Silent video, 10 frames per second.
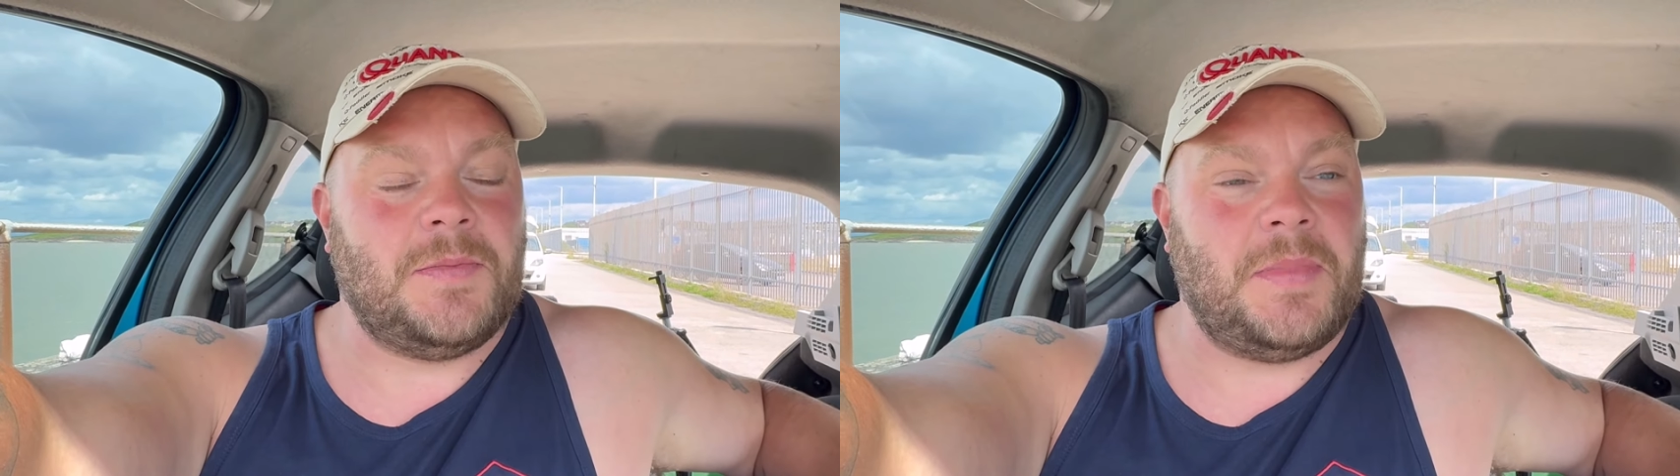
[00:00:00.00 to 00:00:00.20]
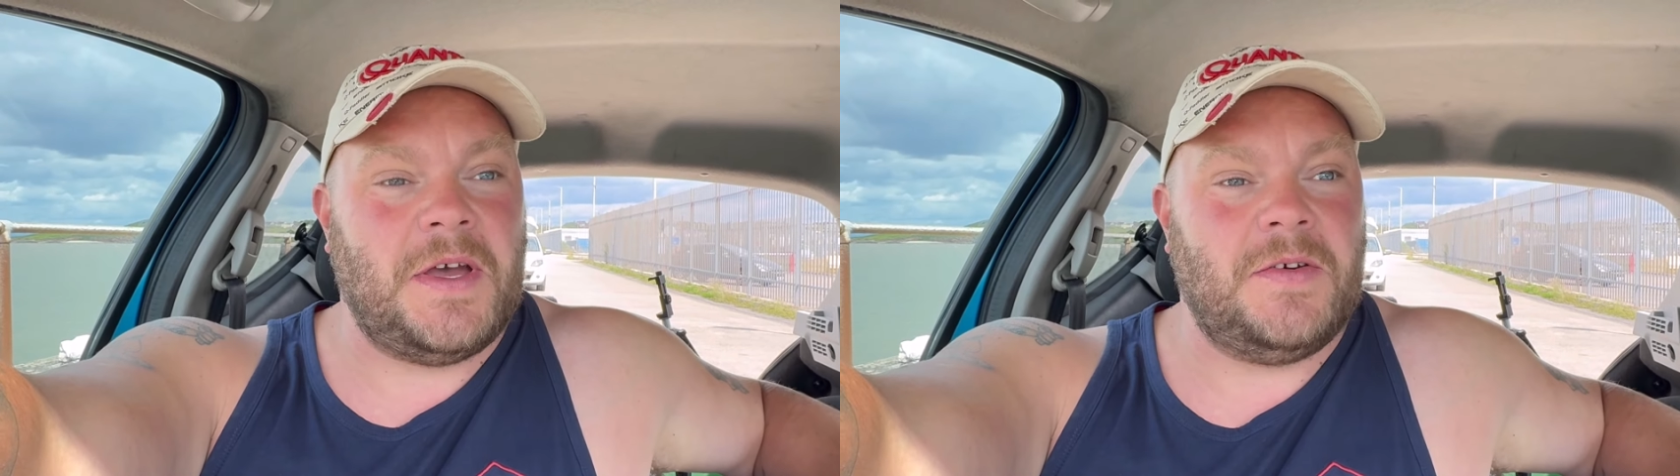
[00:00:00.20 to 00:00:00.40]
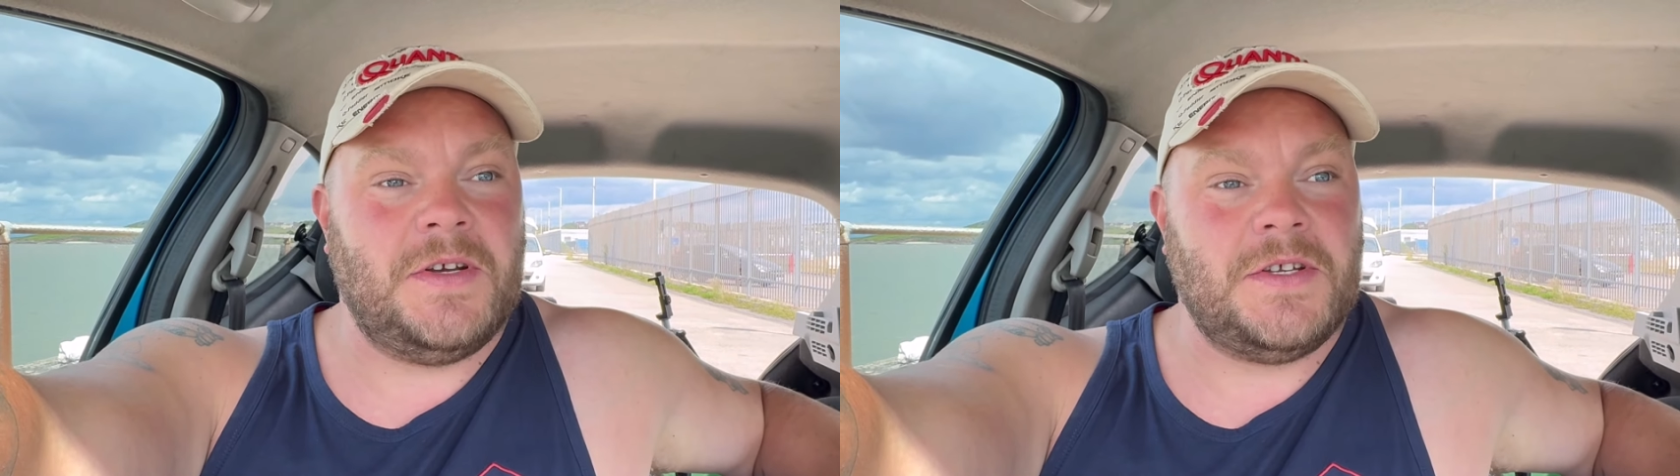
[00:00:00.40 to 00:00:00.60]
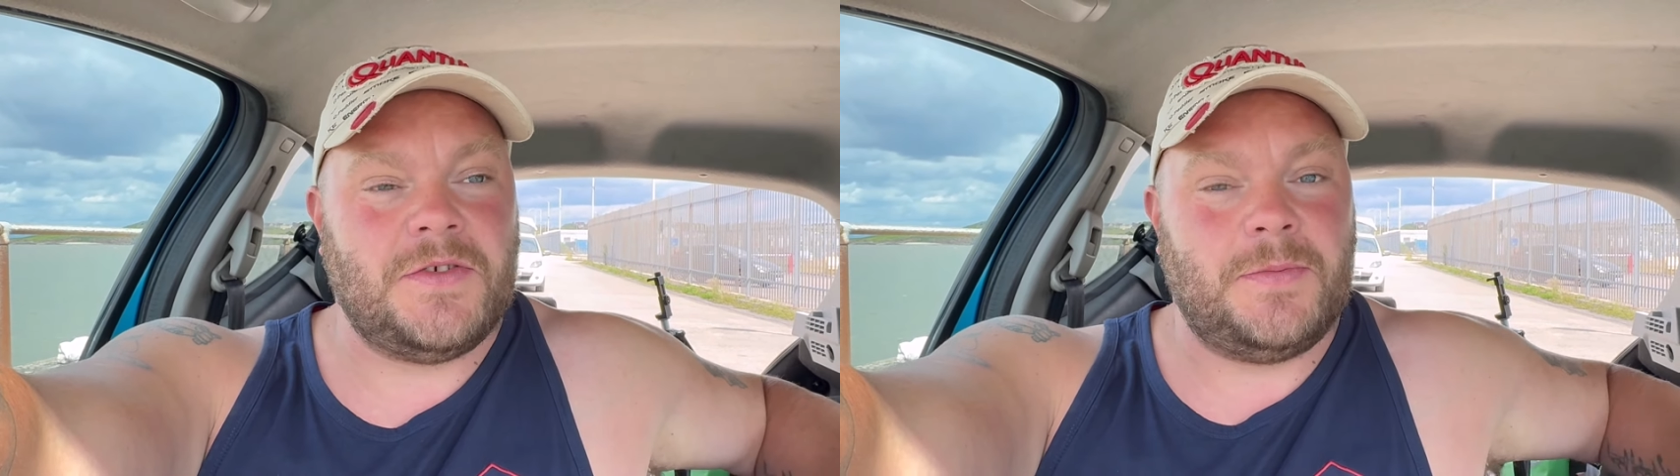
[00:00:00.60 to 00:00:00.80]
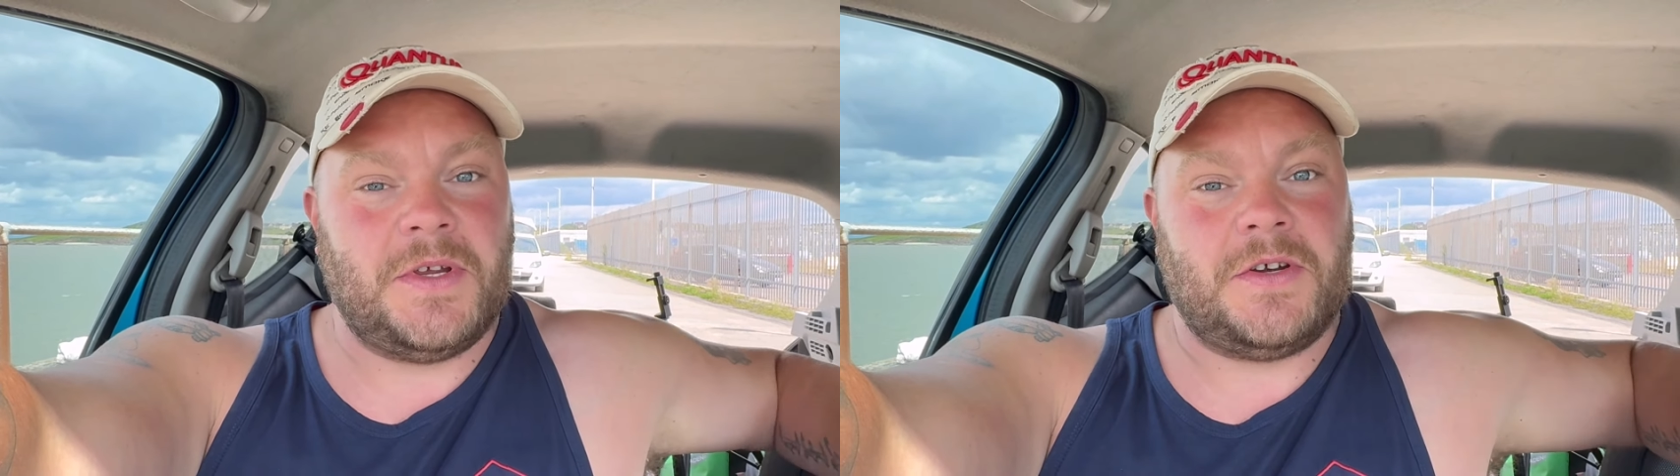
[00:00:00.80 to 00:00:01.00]
bearings
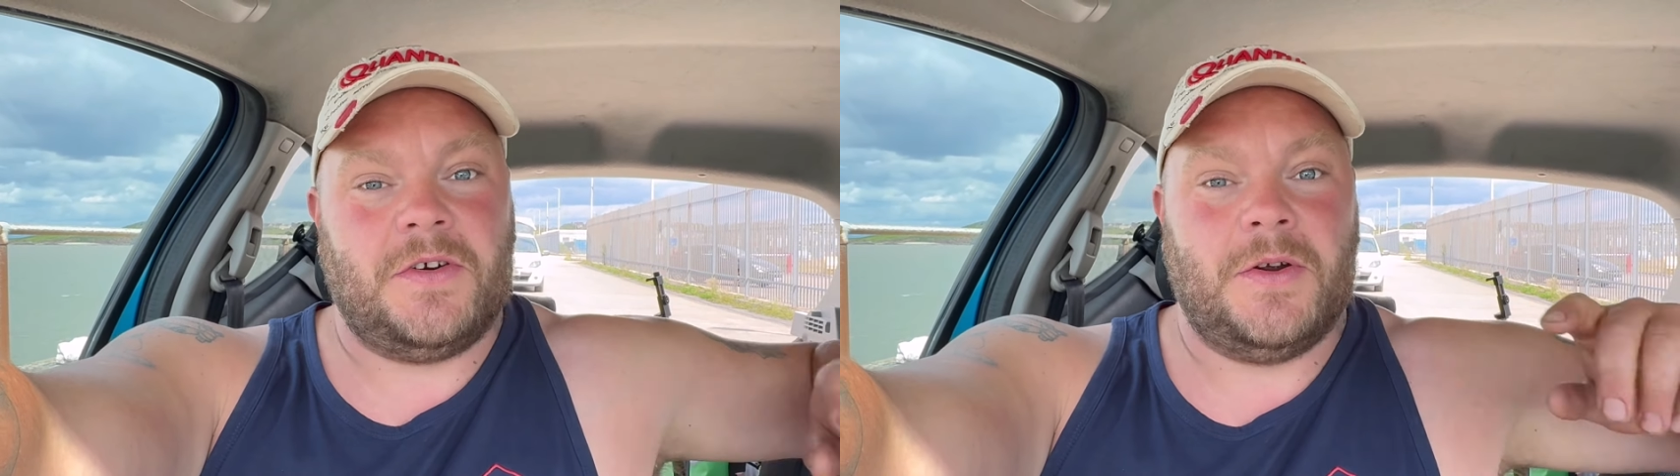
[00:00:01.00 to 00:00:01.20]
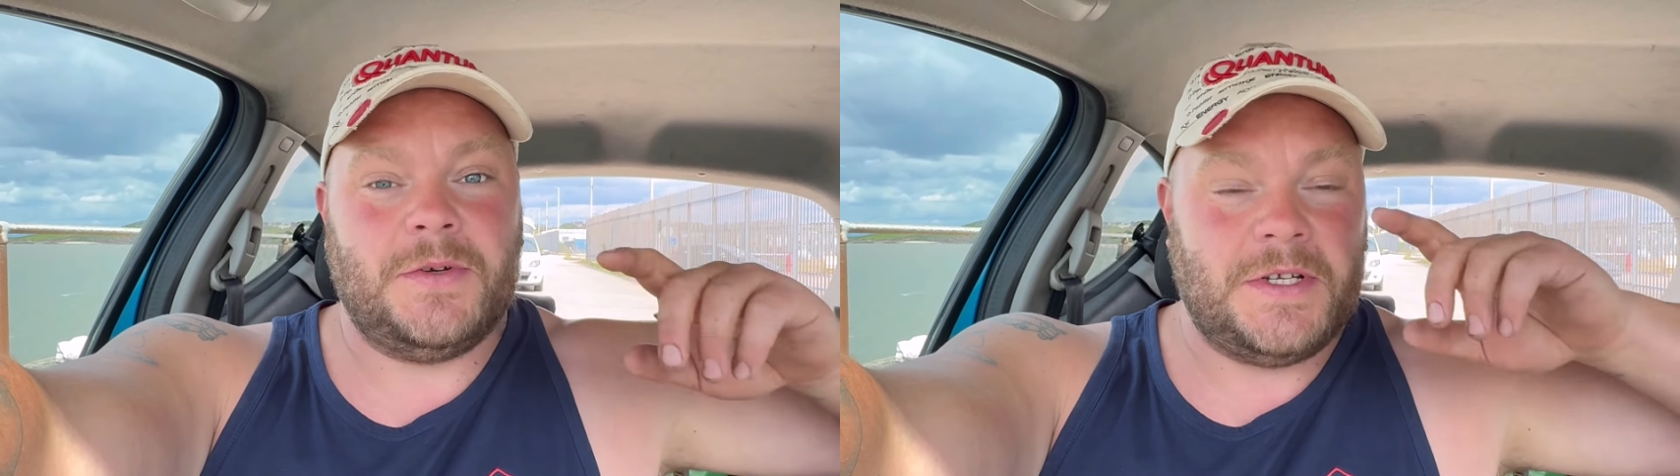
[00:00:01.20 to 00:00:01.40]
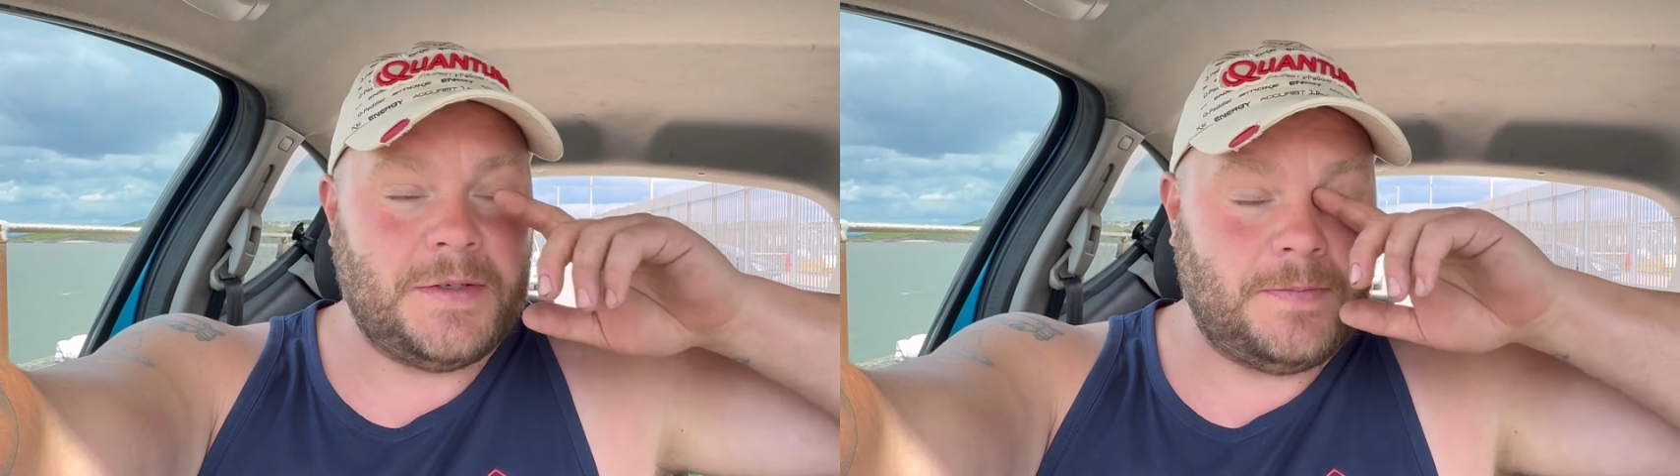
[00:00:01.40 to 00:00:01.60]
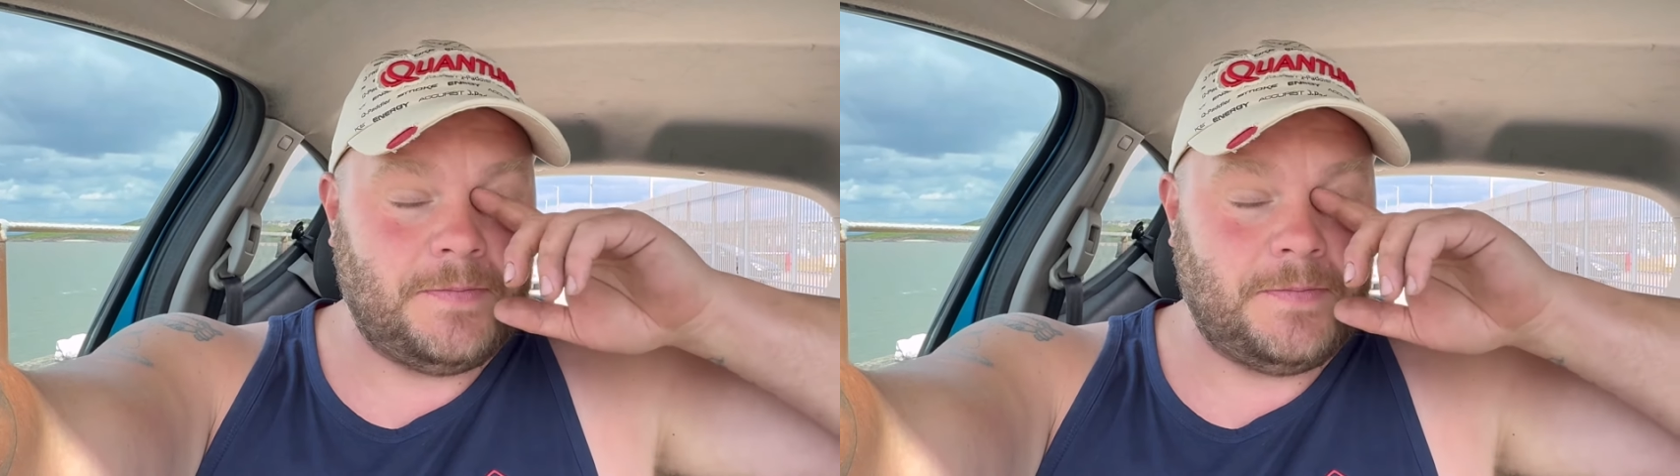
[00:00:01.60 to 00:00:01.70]
are a bit corroded.